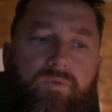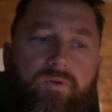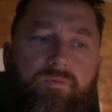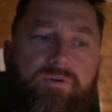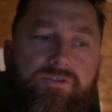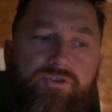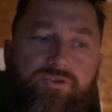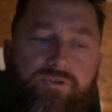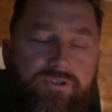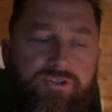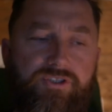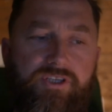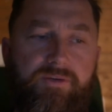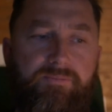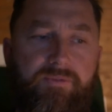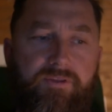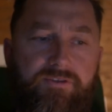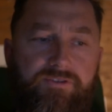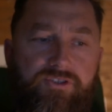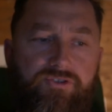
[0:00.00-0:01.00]
Once you
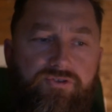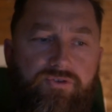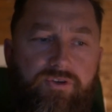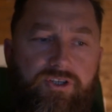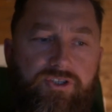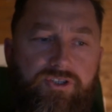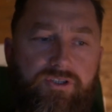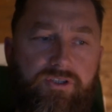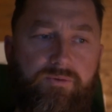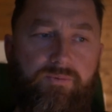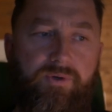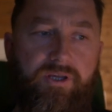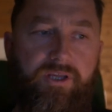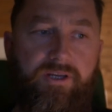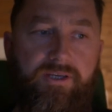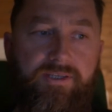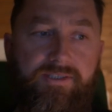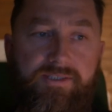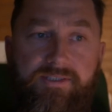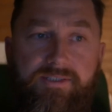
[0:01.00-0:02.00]
accept the situation the way
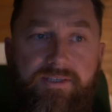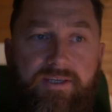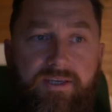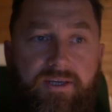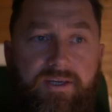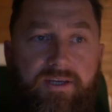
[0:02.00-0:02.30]
it is,